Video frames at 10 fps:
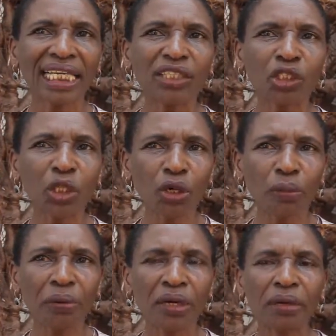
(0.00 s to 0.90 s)
in
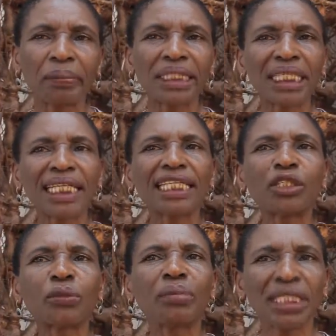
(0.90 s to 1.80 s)
Europe, particularly
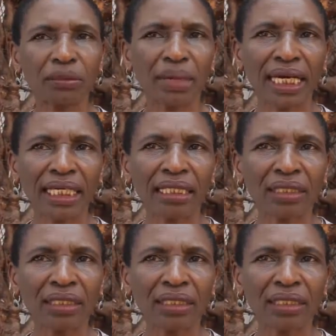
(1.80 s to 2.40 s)
to benchmark,